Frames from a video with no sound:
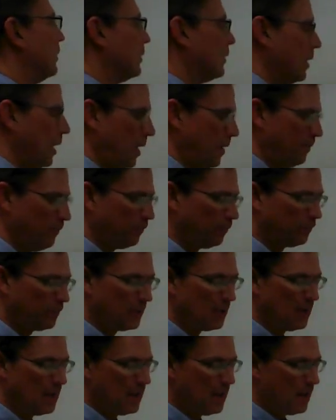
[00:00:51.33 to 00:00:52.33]
Okay,
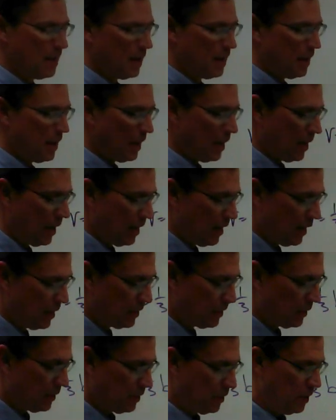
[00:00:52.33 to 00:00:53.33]

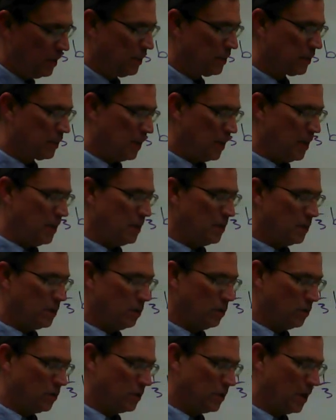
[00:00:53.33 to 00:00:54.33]
and in this case,
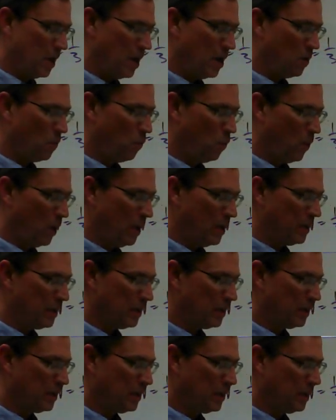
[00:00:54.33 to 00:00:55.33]
they're saying
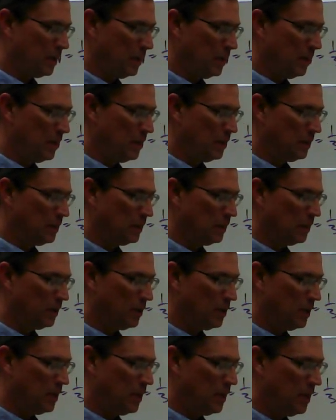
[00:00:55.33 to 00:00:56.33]
what is
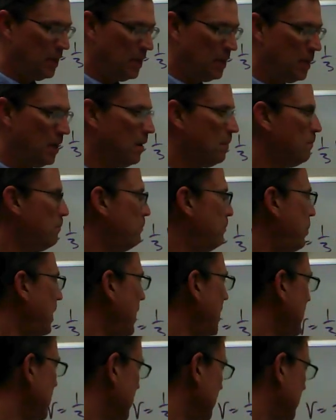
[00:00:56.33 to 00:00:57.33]
the
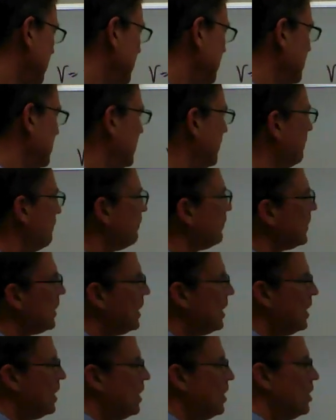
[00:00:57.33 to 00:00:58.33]
base?
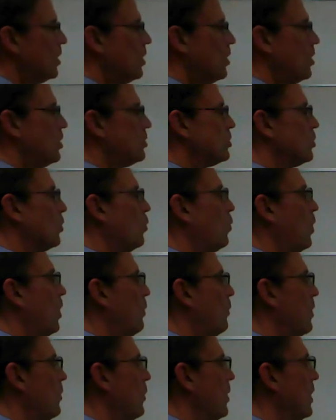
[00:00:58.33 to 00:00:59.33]
So
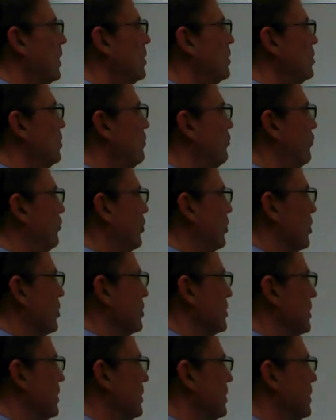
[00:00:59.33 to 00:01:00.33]
what we want to do
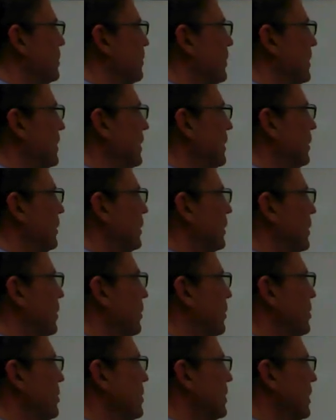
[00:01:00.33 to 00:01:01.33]
first, this is what they're
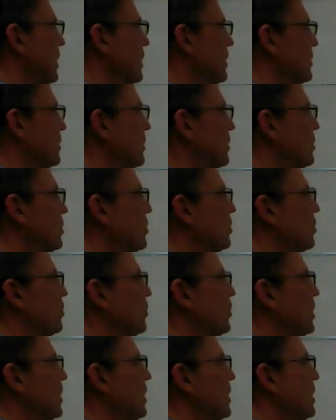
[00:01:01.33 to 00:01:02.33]
encouraging us to
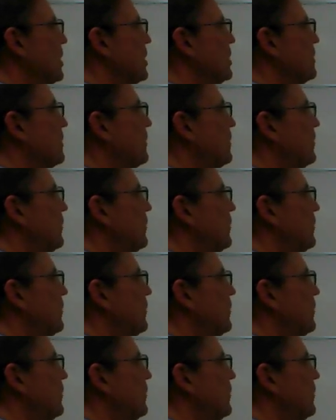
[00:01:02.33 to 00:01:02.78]
do, is